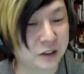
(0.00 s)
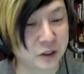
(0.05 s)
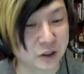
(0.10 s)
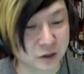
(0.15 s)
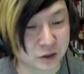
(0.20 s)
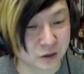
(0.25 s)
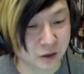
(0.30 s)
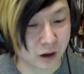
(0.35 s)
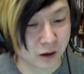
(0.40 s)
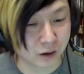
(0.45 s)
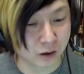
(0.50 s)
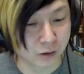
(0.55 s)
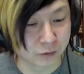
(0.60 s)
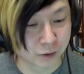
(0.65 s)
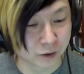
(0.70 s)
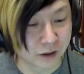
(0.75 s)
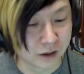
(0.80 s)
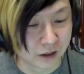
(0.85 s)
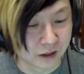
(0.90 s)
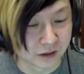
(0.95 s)
let's just start
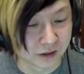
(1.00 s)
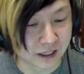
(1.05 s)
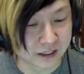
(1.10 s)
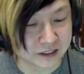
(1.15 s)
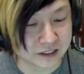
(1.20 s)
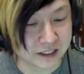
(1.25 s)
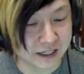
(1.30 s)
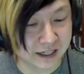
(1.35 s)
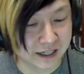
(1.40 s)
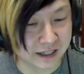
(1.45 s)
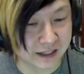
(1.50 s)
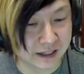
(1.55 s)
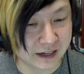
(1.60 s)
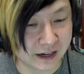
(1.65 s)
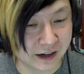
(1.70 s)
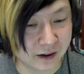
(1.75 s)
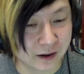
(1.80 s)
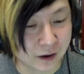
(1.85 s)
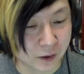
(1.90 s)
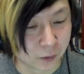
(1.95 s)
over. Let's get in
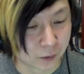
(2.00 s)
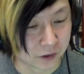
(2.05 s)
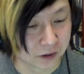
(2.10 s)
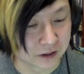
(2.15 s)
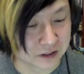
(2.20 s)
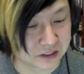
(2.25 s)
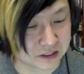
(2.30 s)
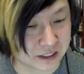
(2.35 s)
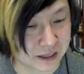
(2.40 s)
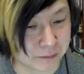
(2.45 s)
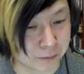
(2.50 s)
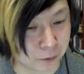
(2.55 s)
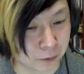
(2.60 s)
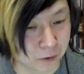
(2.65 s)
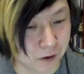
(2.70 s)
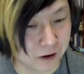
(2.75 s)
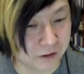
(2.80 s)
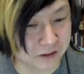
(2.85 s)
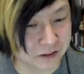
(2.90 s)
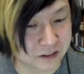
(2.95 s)
there. We're going to skip
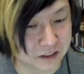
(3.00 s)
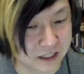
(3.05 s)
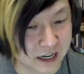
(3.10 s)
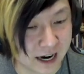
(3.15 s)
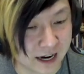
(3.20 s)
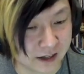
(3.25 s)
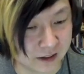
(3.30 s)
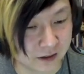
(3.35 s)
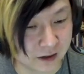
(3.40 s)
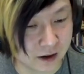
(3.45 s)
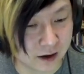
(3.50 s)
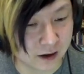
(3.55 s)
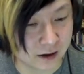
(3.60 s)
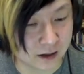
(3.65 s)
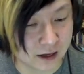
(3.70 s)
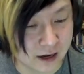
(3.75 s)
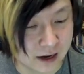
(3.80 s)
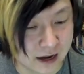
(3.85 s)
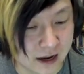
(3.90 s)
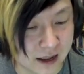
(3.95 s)
through all this
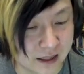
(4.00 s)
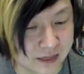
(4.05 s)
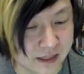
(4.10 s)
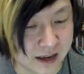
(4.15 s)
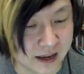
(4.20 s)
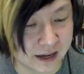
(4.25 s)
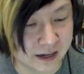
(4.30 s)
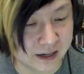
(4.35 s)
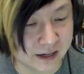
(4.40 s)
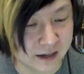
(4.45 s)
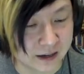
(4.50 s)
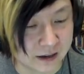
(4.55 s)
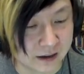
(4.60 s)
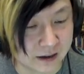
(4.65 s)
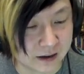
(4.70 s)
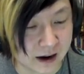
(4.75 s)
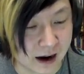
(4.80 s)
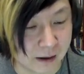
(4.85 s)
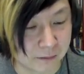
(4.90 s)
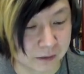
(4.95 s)
dialogue, and then
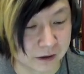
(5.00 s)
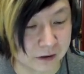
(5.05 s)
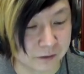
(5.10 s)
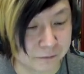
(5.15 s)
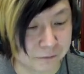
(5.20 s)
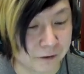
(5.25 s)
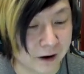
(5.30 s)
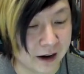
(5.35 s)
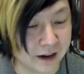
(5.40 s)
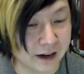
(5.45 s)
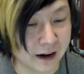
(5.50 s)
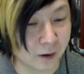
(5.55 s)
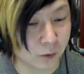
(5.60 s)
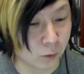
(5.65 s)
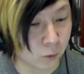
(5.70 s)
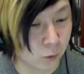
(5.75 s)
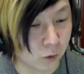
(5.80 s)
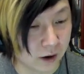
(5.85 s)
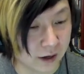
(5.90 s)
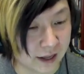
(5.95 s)
I'm going to find out
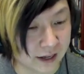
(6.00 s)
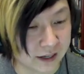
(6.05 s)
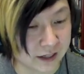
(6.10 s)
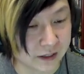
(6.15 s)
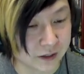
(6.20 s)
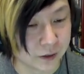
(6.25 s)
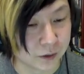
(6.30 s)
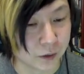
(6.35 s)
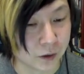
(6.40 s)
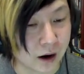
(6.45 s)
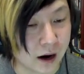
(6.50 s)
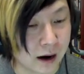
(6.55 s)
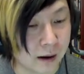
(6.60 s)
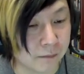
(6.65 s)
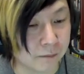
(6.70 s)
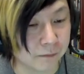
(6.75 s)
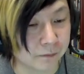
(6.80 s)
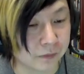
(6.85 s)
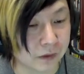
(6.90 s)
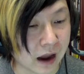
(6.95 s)
what I can do.
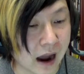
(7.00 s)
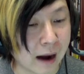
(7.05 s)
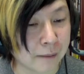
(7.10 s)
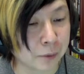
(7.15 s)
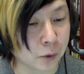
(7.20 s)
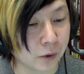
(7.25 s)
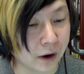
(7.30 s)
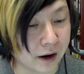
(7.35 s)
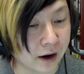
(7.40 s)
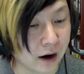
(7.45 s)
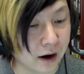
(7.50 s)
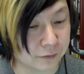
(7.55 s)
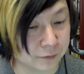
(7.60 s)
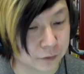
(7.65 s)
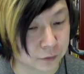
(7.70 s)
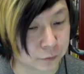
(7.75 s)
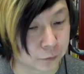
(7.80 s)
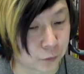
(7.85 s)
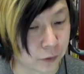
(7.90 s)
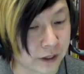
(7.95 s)
Um, hop away, off
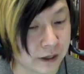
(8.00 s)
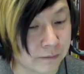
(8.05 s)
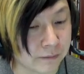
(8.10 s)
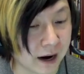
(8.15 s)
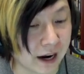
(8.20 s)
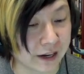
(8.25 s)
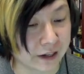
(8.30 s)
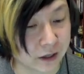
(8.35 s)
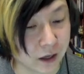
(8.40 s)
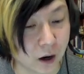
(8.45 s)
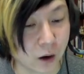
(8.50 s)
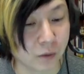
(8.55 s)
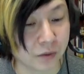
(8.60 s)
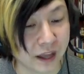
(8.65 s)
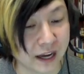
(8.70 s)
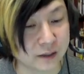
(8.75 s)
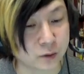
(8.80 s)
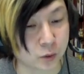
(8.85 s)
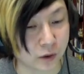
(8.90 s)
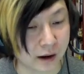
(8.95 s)
to freedom I go.
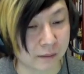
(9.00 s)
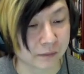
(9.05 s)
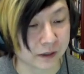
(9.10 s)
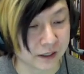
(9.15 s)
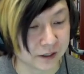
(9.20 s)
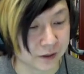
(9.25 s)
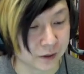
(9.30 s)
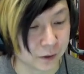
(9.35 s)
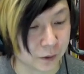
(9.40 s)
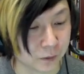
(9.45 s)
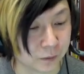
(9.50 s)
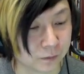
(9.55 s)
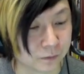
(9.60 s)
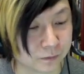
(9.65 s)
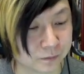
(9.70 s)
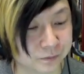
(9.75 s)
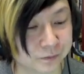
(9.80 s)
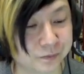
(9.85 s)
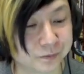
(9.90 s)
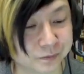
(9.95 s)
That's what I'm going to do.
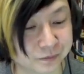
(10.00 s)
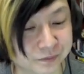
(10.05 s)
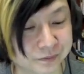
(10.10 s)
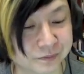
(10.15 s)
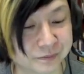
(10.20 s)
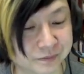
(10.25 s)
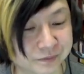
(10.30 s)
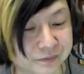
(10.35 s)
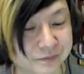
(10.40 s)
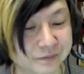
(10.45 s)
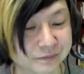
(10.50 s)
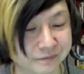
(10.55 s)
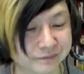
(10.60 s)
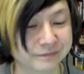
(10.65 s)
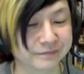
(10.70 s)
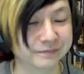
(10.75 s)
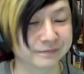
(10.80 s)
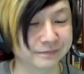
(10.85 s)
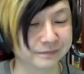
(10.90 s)
Independence for